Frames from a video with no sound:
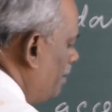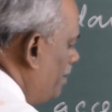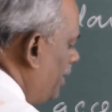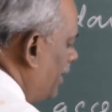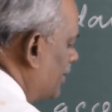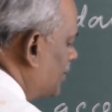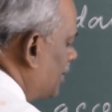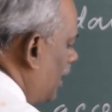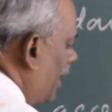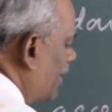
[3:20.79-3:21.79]

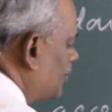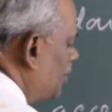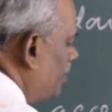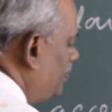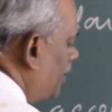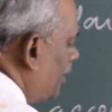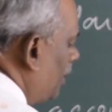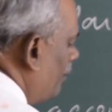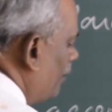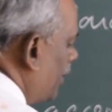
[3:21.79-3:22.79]
base, acceptor
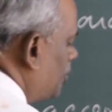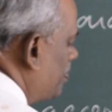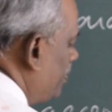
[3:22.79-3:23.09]
of H